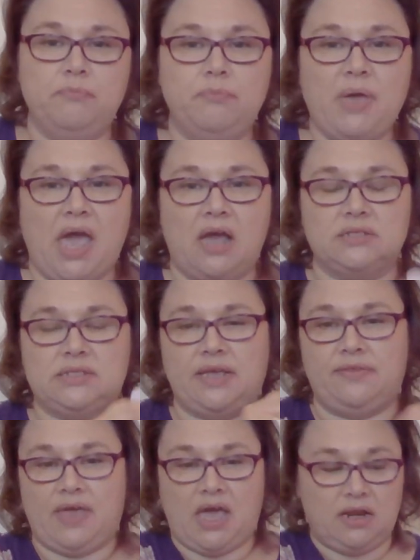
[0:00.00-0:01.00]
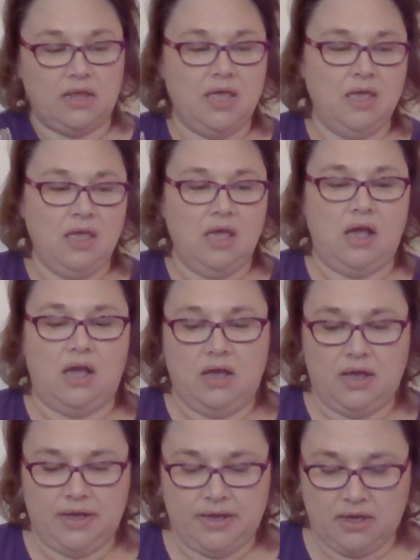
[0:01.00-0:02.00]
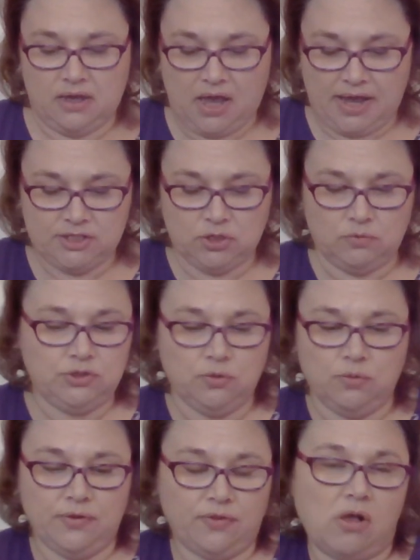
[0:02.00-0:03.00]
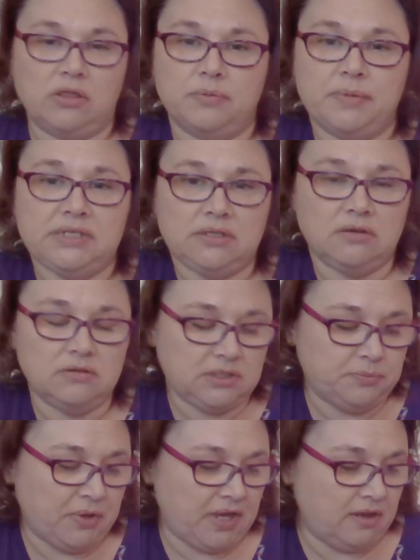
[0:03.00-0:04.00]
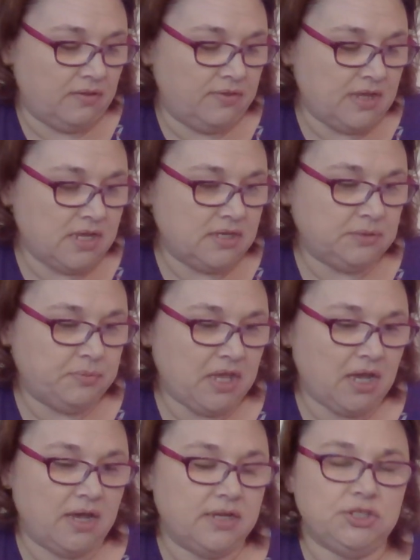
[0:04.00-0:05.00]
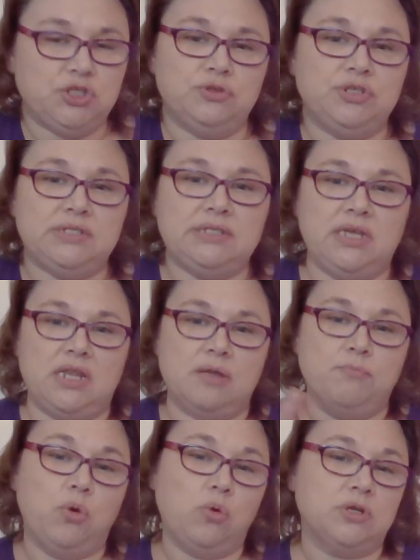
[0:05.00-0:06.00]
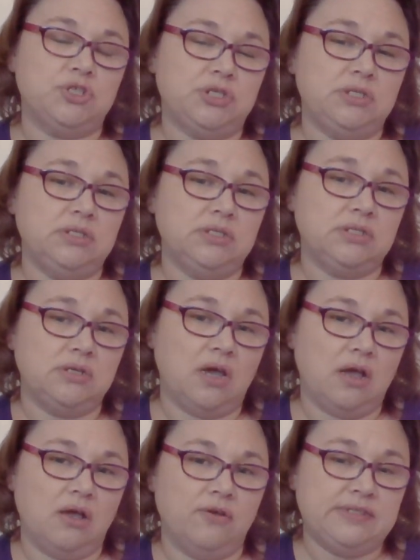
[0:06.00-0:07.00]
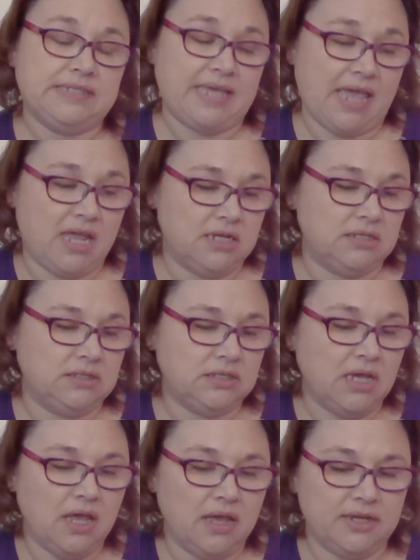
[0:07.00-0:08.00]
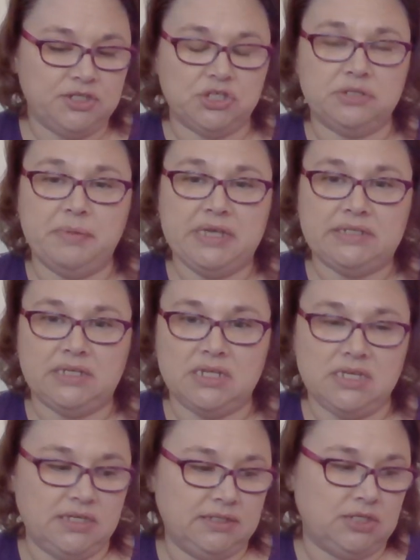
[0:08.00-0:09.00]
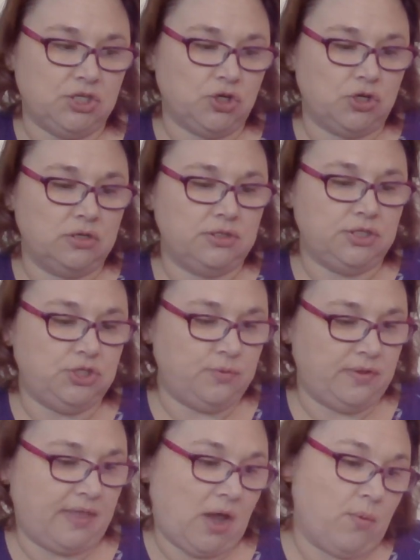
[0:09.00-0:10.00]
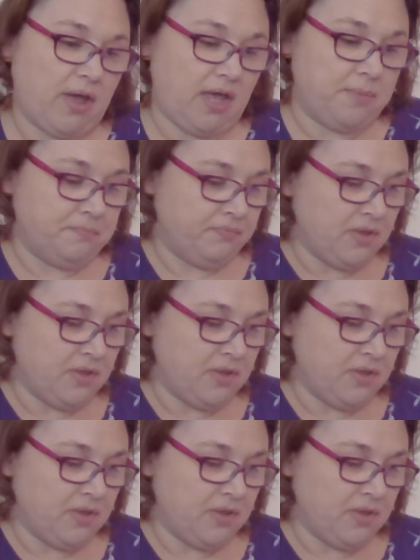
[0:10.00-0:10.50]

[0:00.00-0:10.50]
packs like that. I don't do it with all of my silks, but these, because you're just getting portions of skeins, it just makes it easier to do it that way.